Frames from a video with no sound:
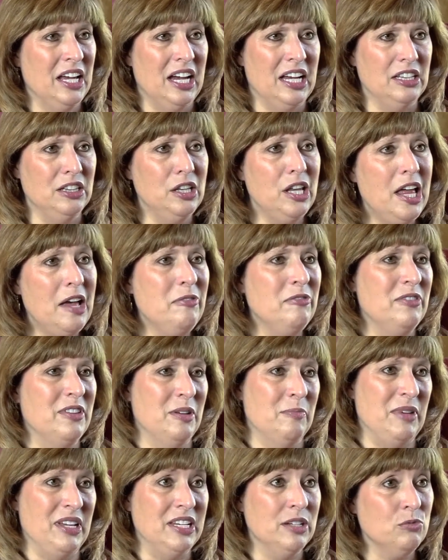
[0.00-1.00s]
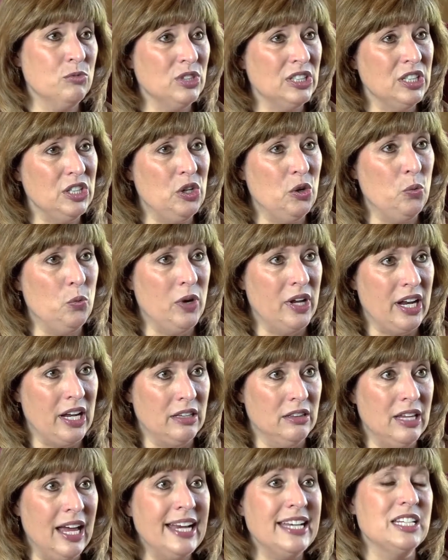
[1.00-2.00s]
I loved them. I didn't really know what I
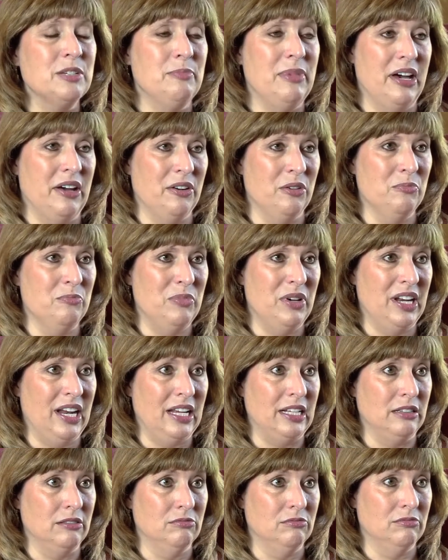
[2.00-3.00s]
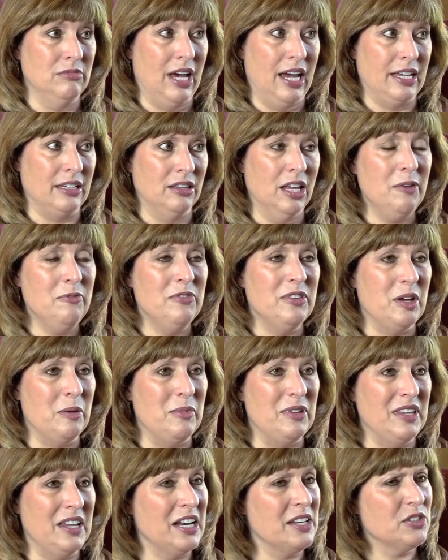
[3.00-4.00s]
liked about them, but I, I loved them.
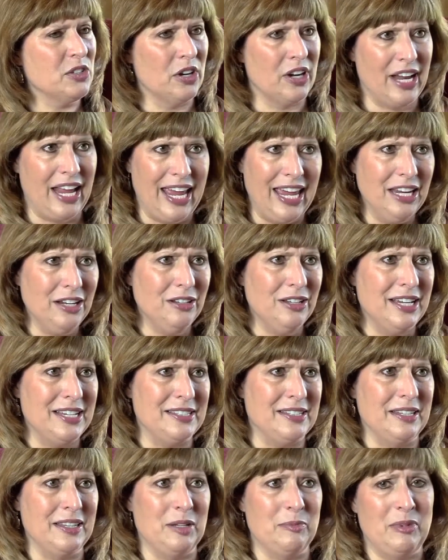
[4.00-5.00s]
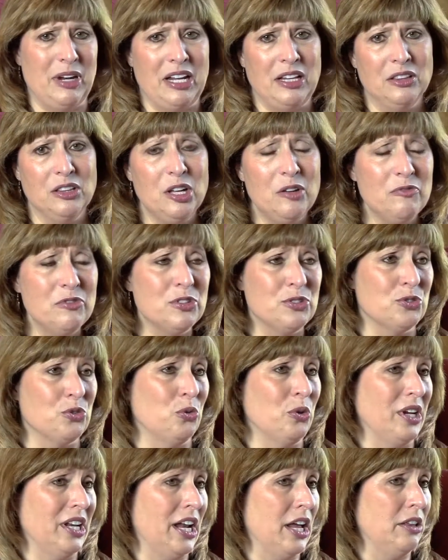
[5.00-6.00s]
And then I started analyzing them, and I loved the
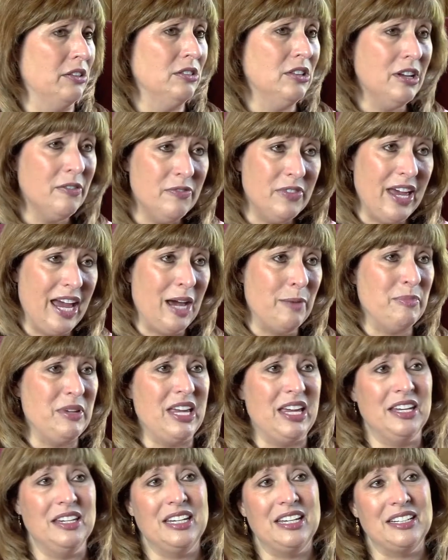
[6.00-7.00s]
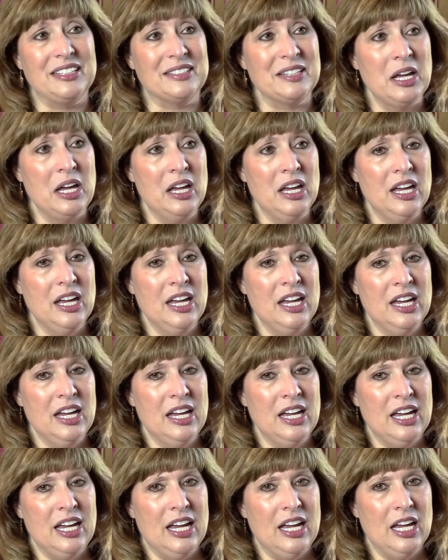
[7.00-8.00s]
story, and I loved the happy endings.
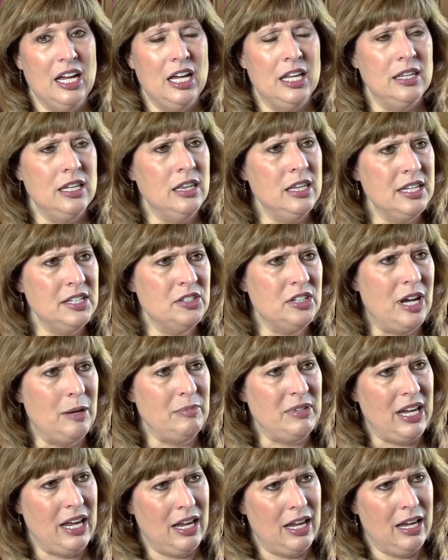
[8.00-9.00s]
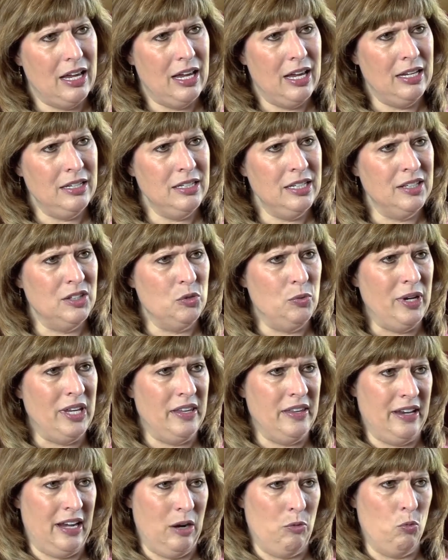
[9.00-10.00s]
And then they stopped ending the way
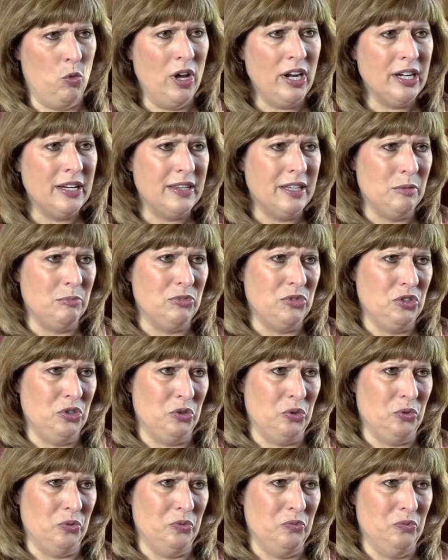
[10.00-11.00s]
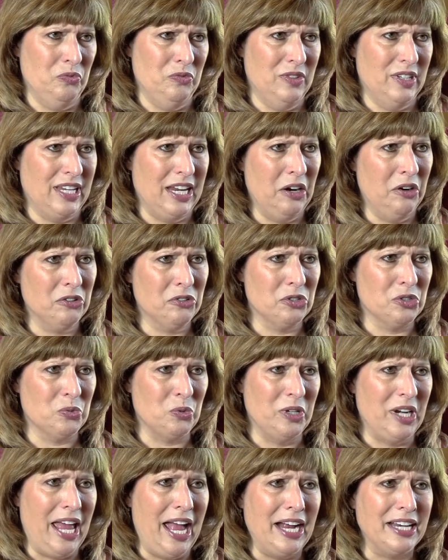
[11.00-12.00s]
that I wanted them to. The characters
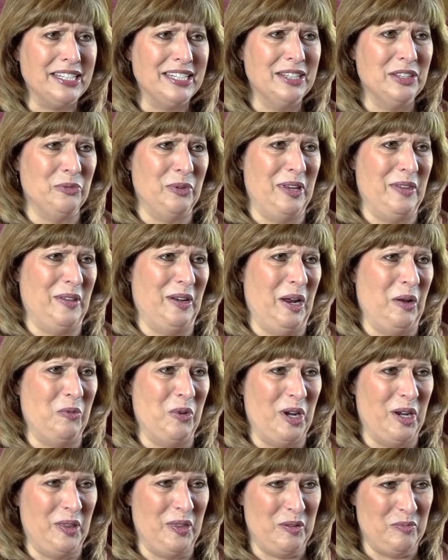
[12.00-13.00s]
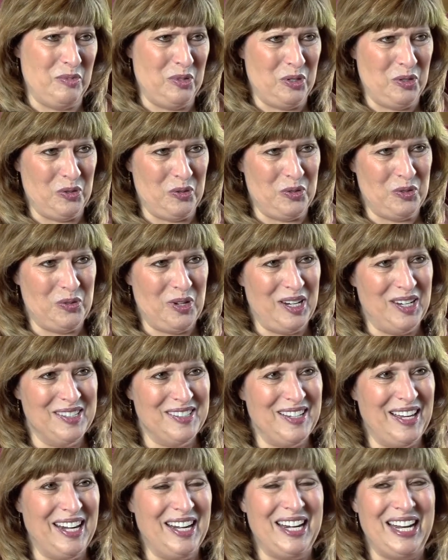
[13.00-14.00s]
weren't acting the way that I wanted them to, so I
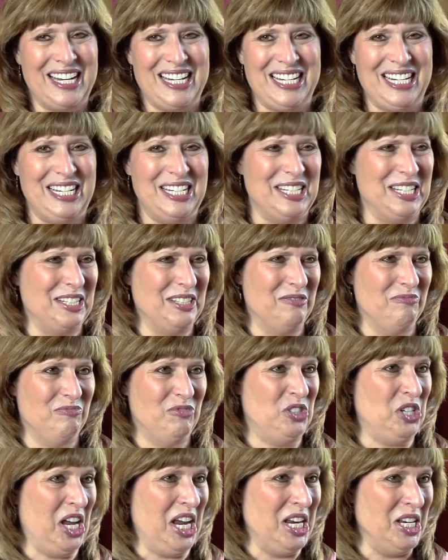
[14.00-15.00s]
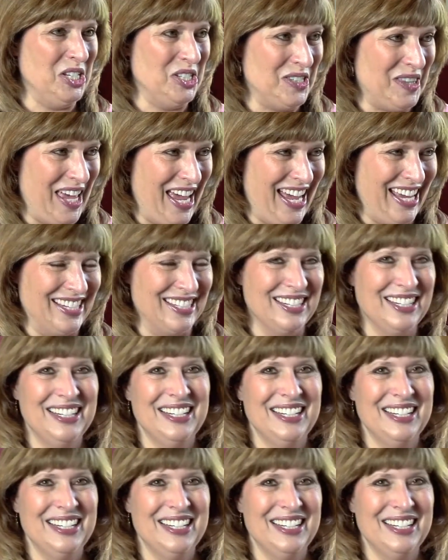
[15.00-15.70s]
decided I needed to change that.